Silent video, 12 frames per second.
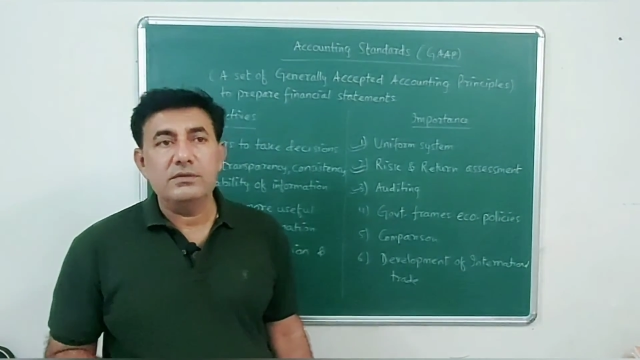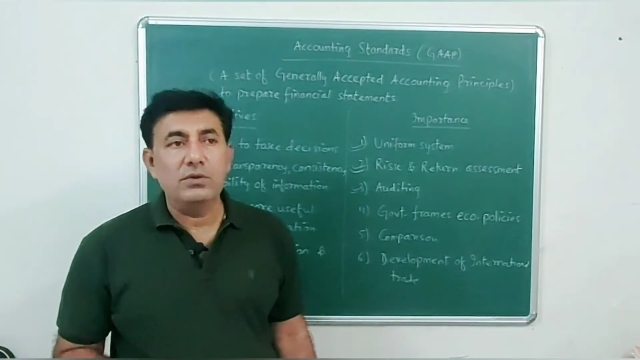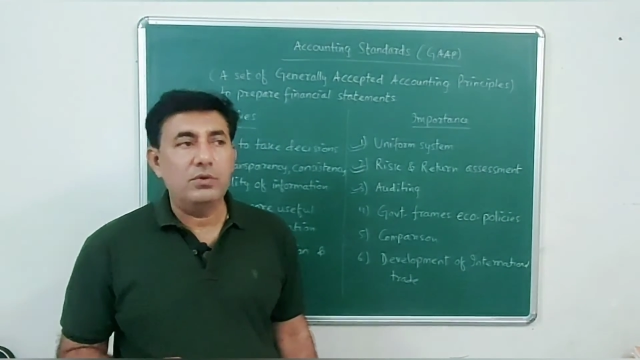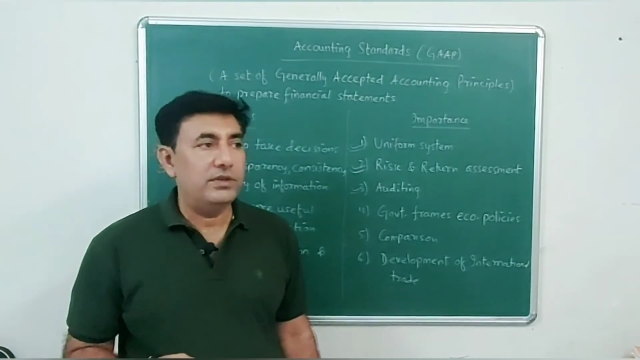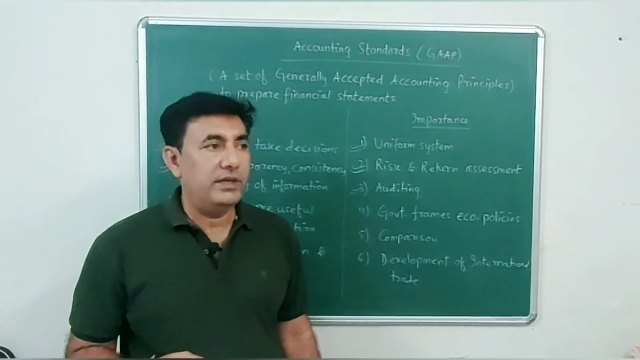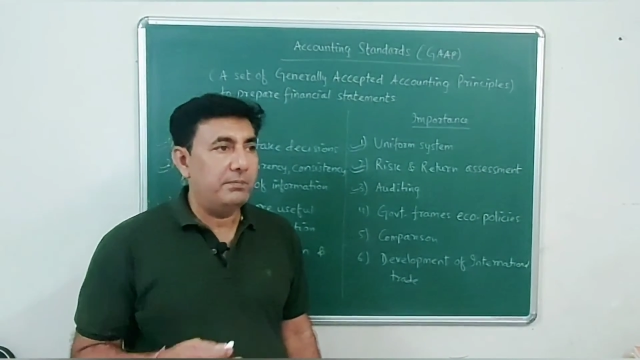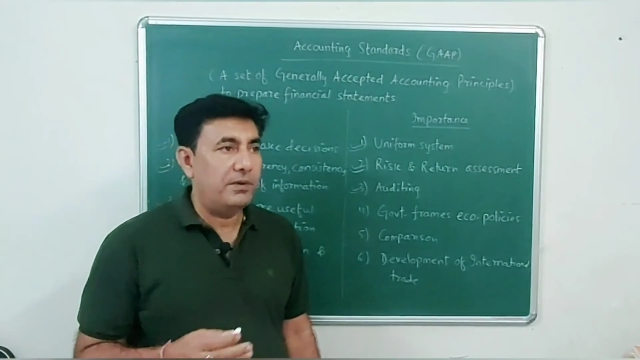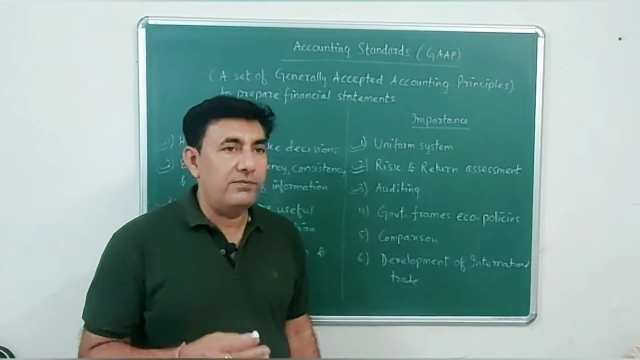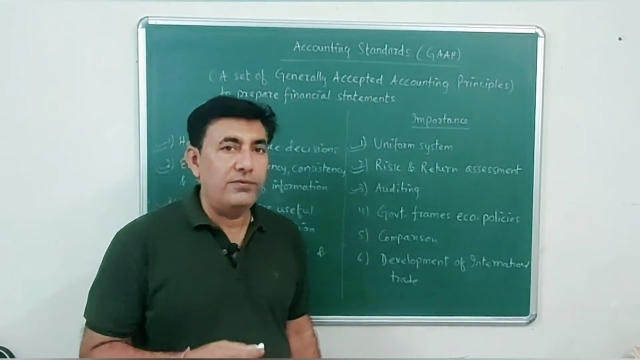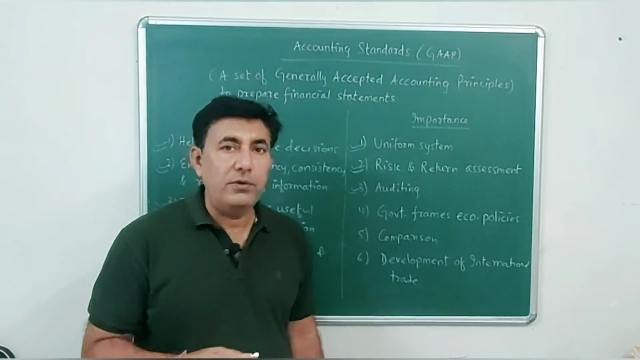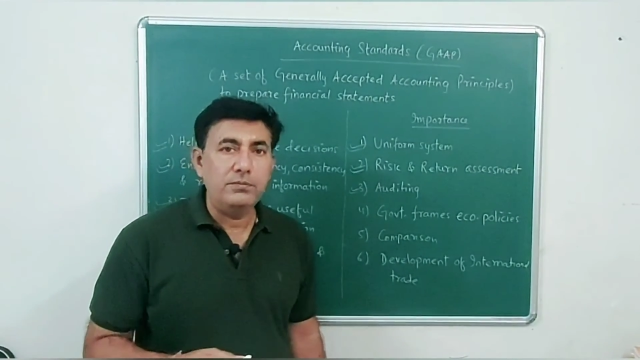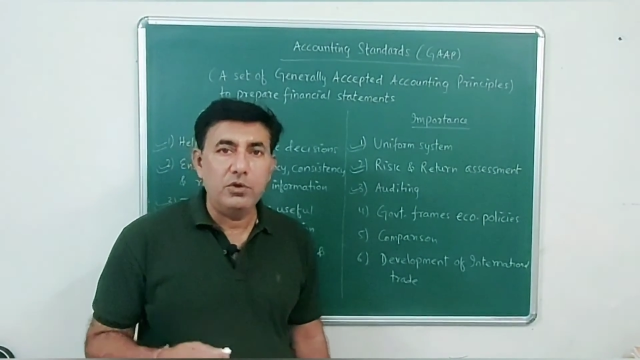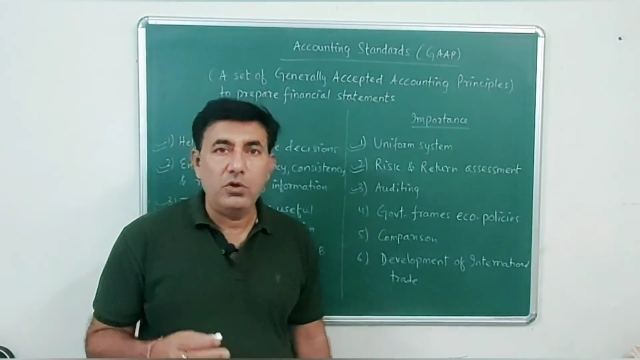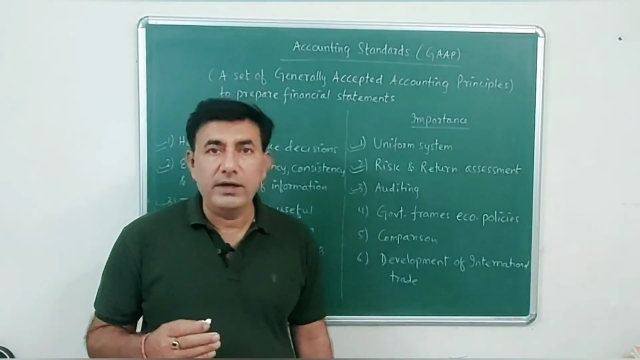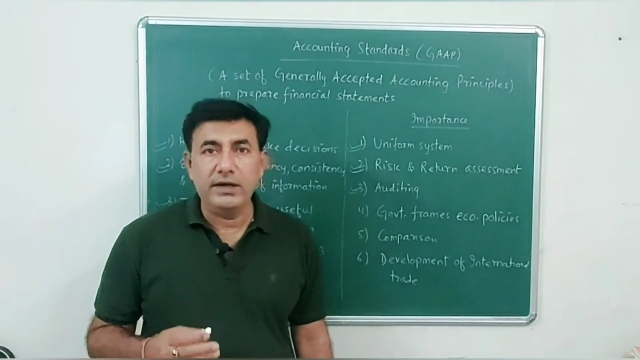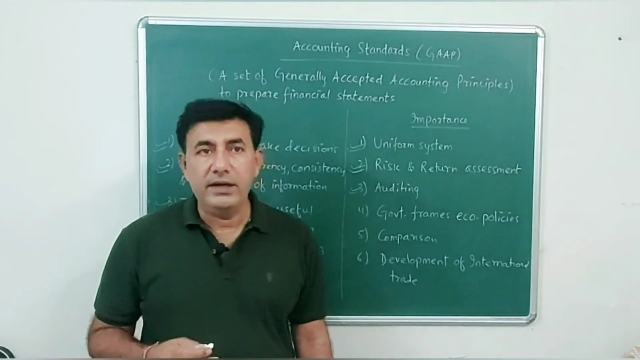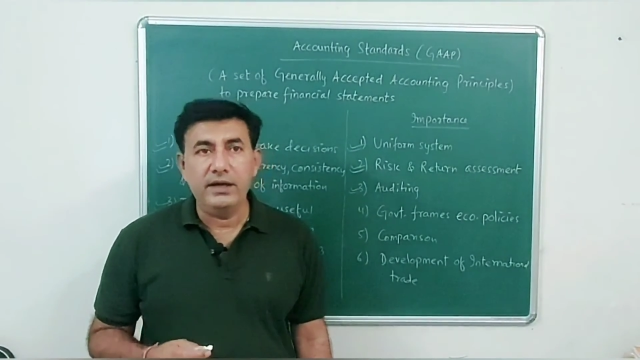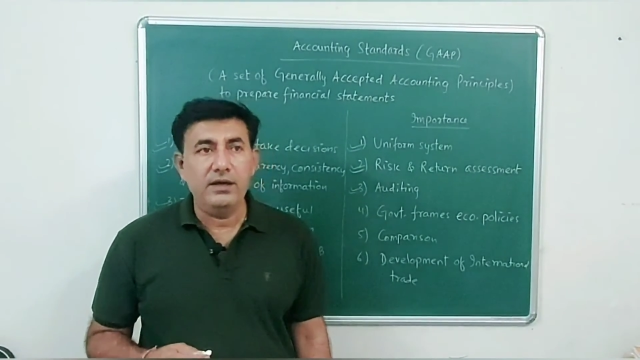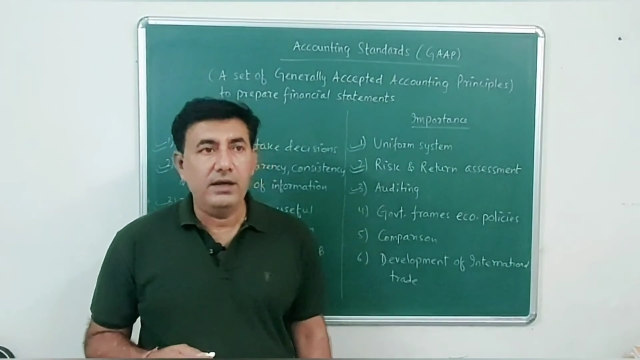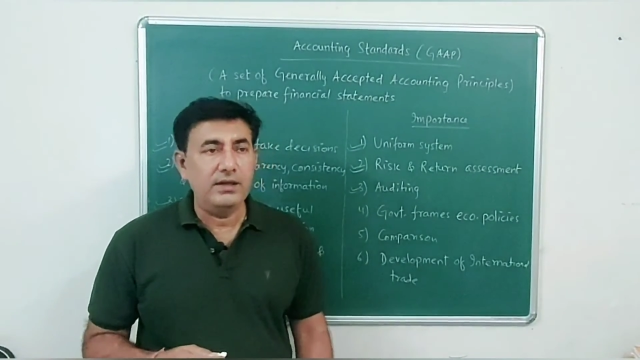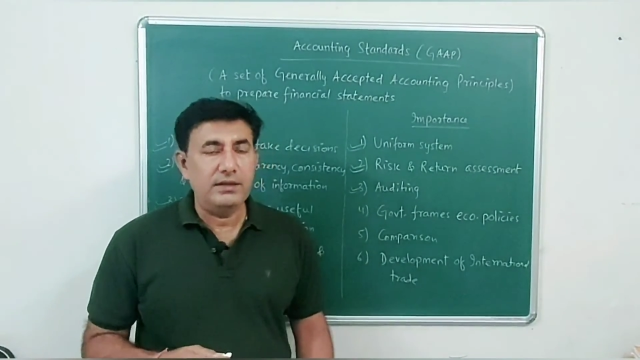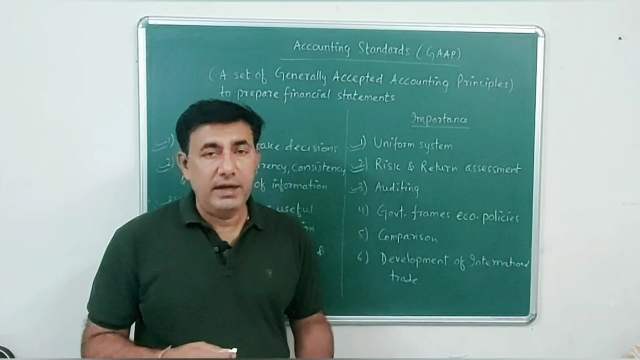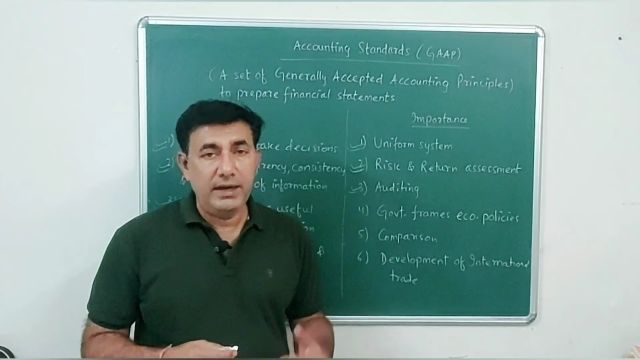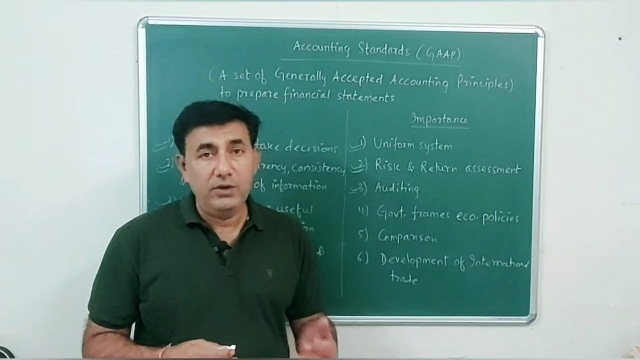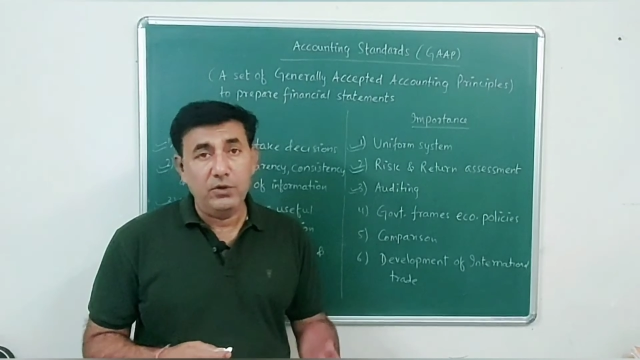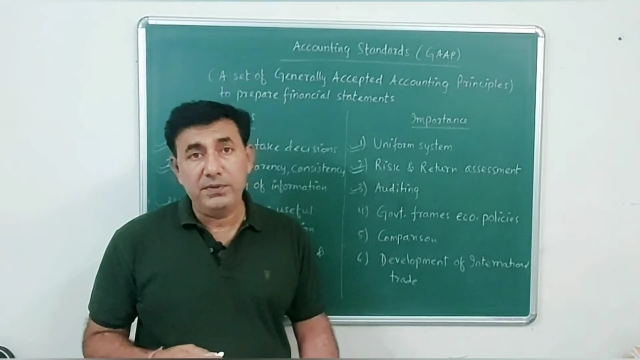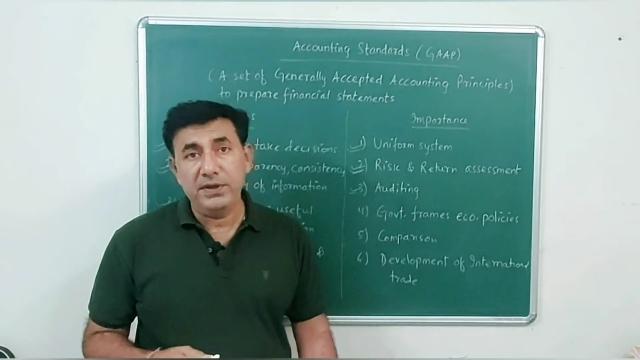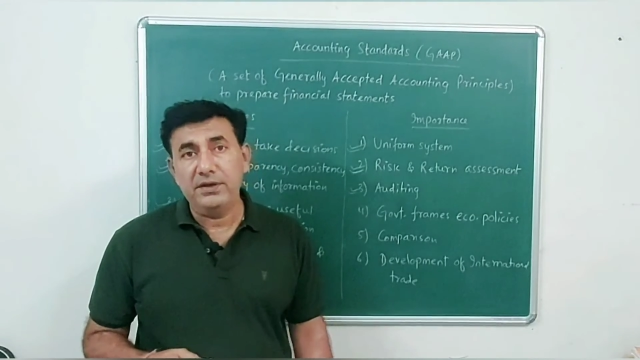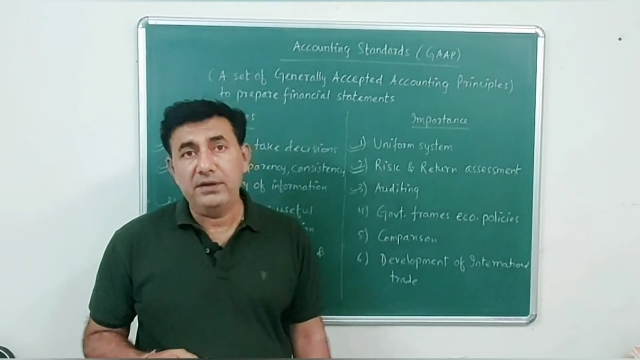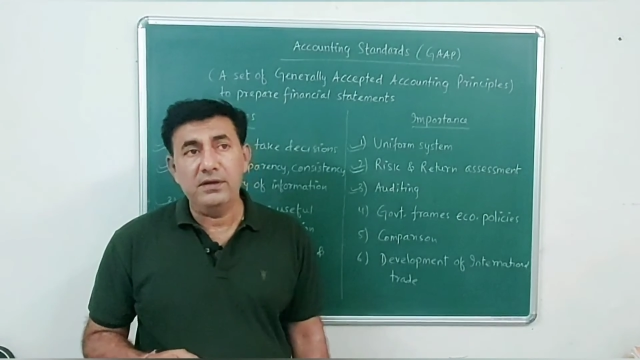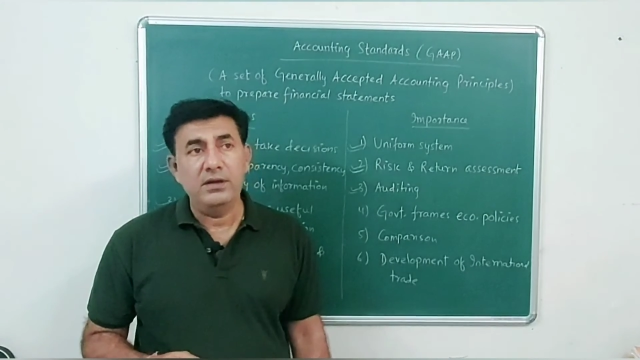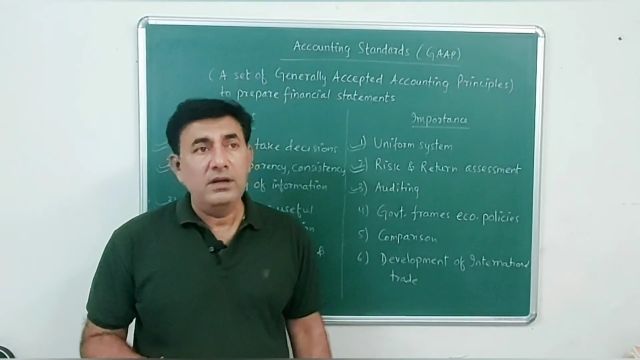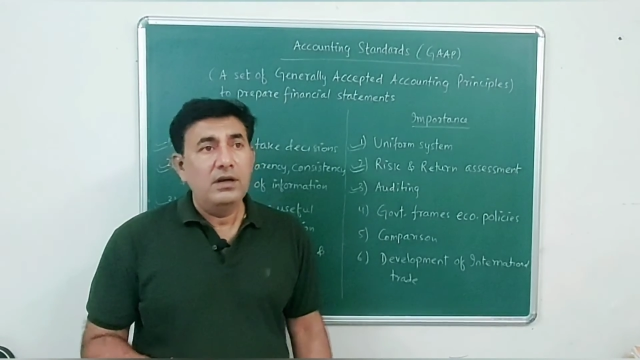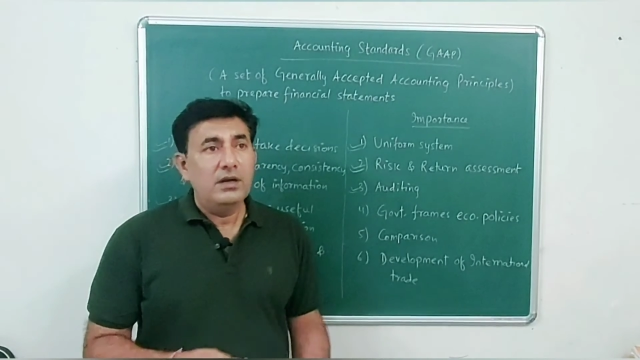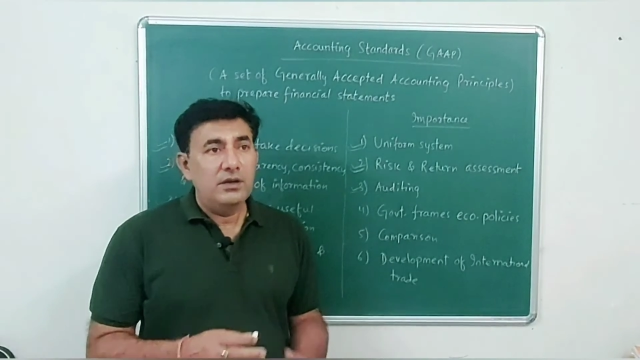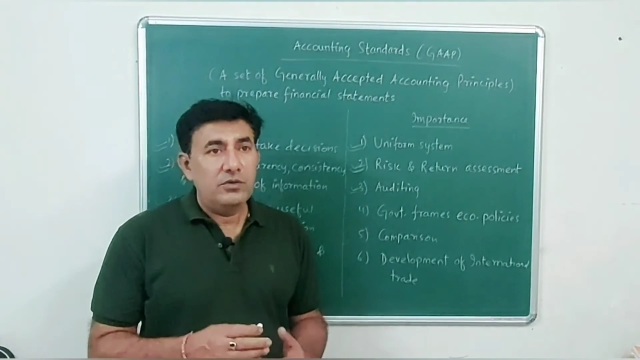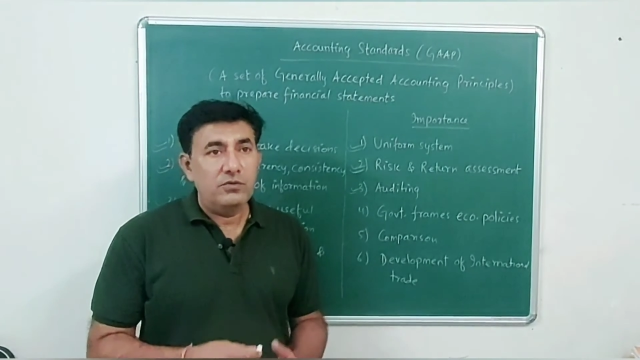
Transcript: they perform auditing at the end of the year